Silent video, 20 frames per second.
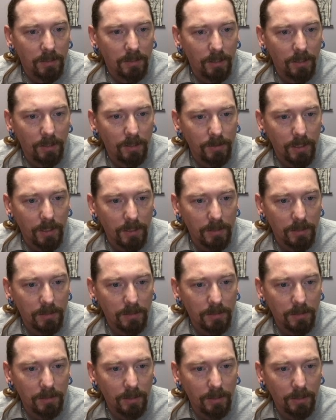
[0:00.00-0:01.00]
Okay,
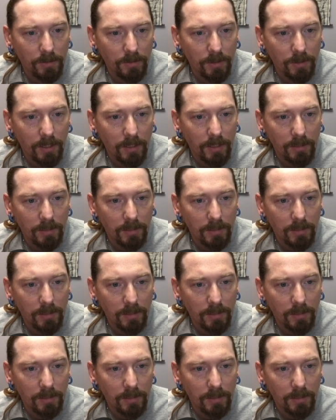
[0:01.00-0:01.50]
okay.